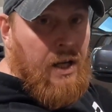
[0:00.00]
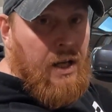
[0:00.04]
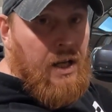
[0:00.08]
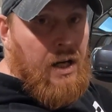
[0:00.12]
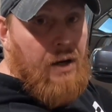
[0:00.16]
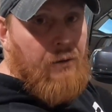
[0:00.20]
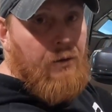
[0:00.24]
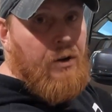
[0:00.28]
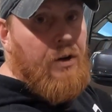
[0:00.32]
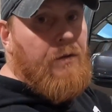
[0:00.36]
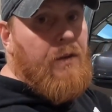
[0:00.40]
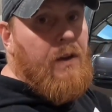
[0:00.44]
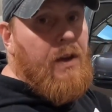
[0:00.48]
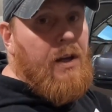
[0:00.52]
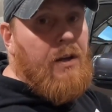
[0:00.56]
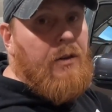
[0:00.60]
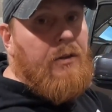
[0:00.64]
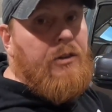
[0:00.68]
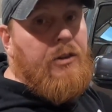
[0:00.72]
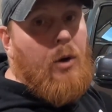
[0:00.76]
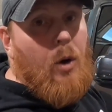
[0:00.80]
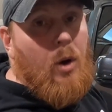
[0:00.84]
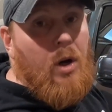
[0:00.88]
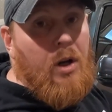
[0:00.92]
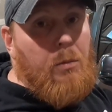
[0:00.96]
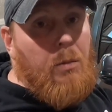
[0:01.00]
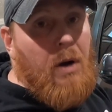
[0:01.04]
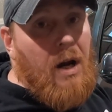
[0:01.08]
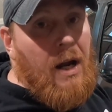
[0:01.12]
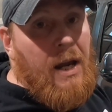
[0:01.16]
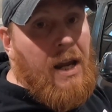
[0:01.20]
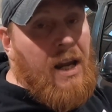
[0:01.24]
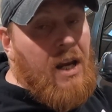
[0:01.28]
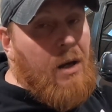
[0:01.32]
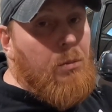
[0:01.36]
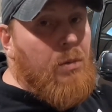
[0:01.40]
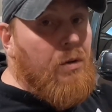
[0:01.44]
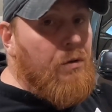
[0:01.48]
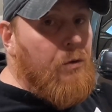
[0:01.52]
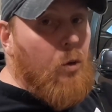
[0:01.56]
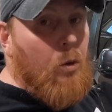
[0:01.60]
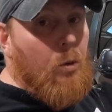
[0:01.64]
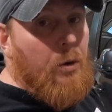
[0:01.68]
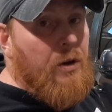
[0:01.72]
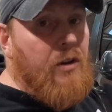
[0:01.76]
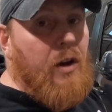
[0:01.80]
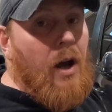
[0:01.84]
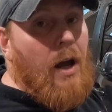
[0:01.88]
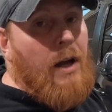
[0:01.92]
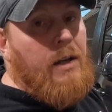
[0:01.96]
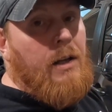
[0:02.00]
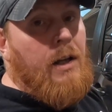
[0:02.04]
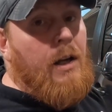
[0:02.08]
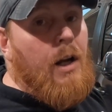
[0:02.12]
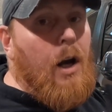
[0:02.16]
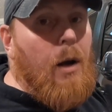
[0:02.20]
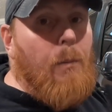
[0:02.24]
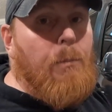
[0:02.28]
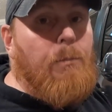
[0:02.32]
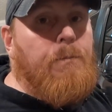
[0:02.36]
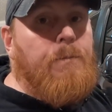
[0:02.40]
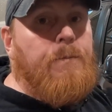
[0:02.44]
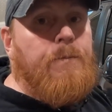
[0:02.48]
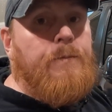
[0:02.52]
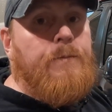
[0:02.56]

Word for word: and get everything started by hand before we tighten it up.